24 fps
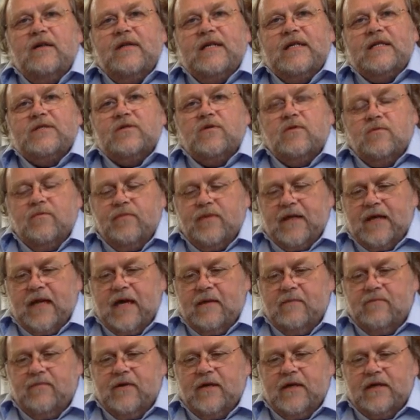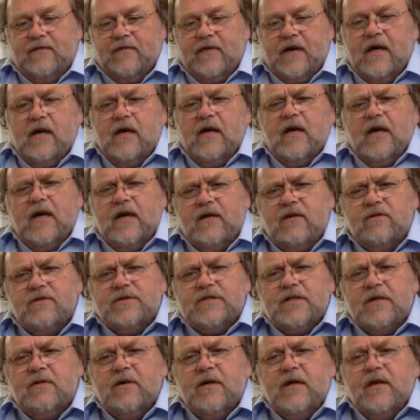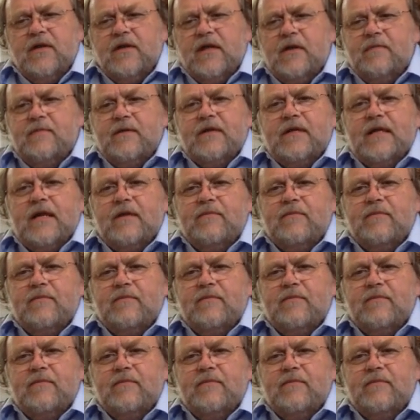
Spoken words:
this all became part of it. And also, they